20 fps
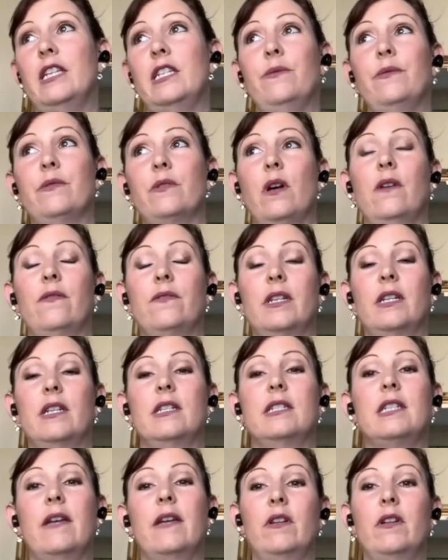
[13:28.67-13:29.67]
It was often a
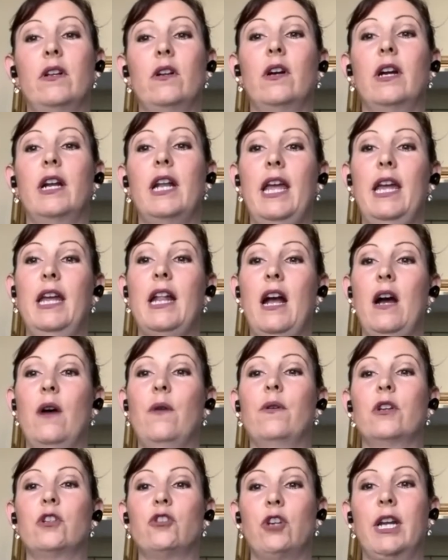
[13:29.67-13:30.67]
7 or an 8
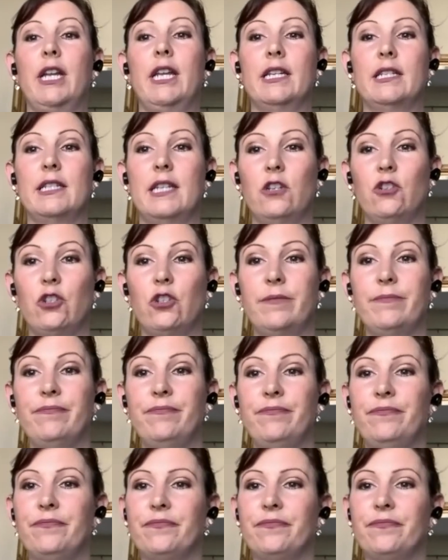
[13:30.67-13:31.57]
hour training session.